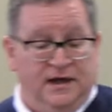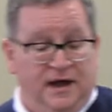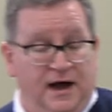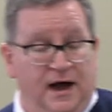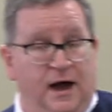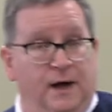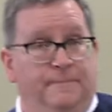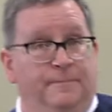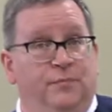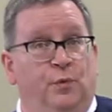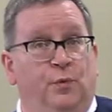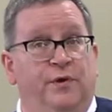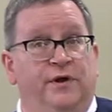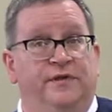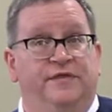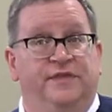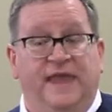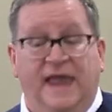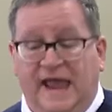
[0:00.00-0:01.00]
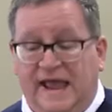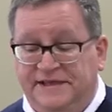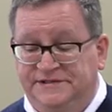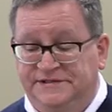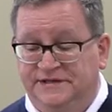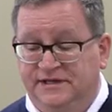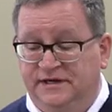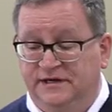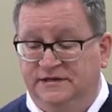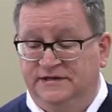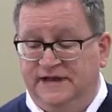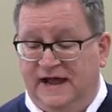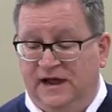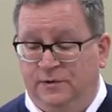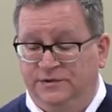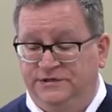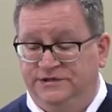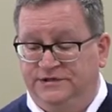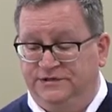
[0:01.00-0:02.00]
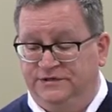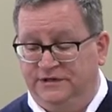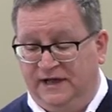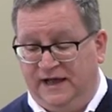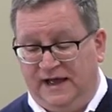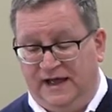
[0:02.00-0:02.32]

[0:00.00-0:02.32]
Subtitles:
with casting doubt